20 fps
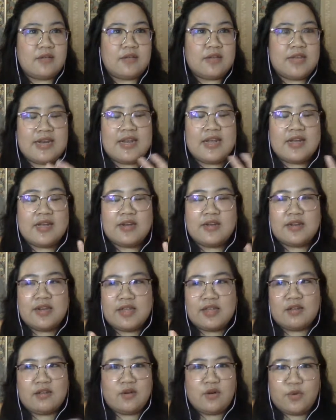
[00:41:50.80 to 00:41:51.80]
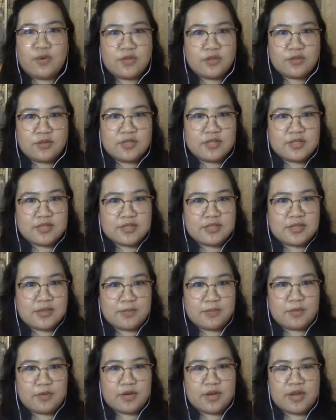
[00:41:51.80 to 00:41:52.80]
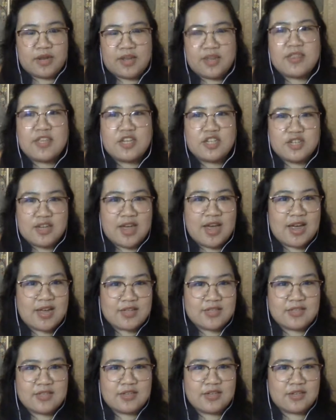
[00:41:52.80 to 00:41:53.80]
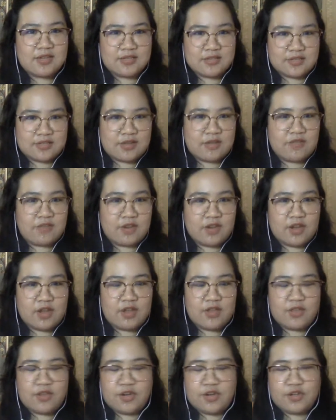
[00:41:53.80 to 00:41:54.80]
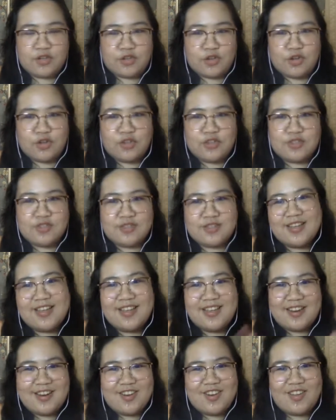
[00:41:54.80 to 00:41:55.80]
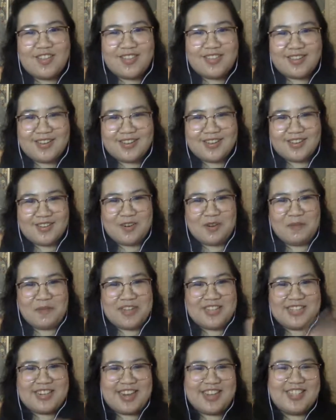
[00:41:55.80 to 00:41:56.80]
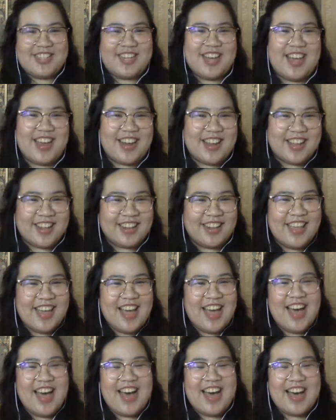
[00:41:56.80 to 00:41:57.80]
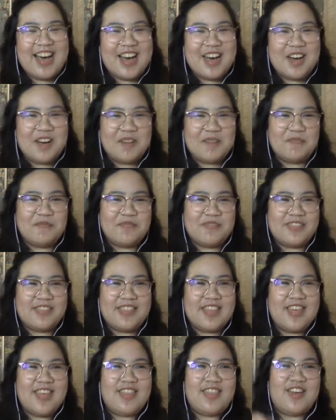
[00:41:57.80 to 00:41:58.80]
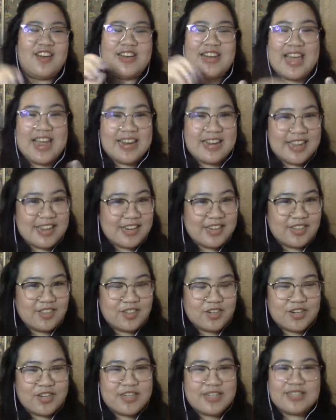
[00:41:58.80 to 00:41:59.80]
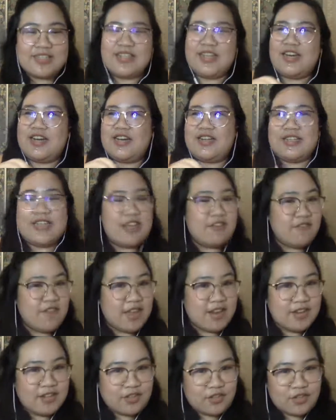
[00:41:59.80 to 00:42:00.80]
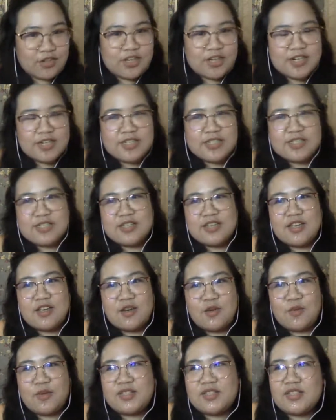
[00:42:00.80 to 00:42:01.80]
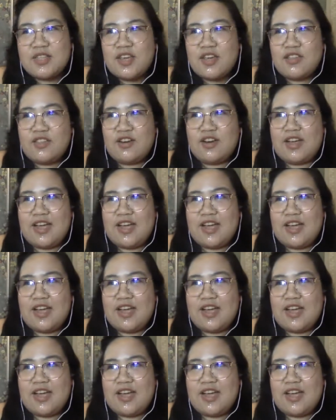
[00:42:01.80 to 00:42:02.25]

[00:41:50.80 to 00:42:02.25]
Layla can go into this deeper, and I think she has in several other talks here on the Romance Class channel. There are line editors, there are dev editors. What's the other